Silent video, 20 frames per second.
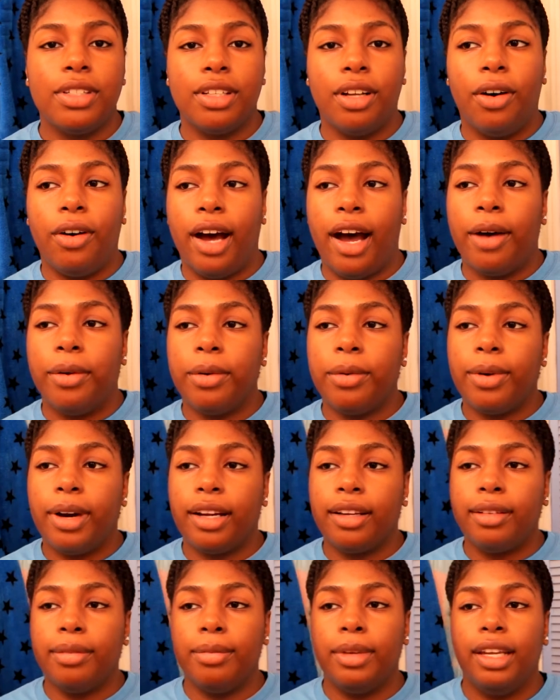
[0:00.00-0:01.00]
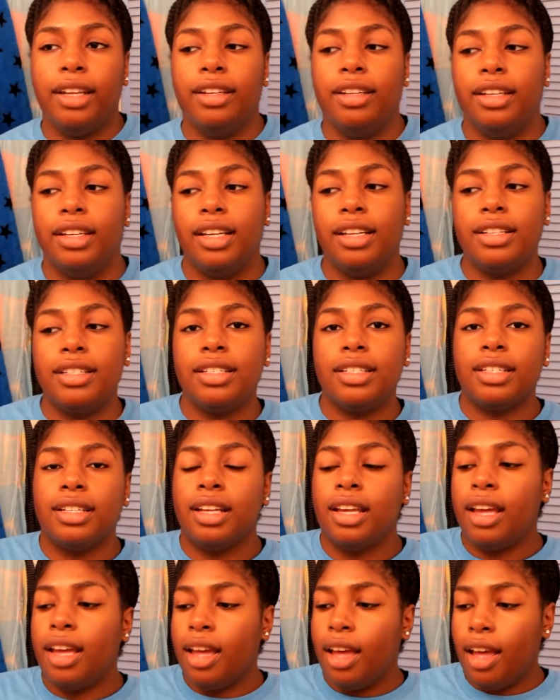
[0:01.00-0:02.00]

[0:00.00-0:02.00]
so I would recommend this.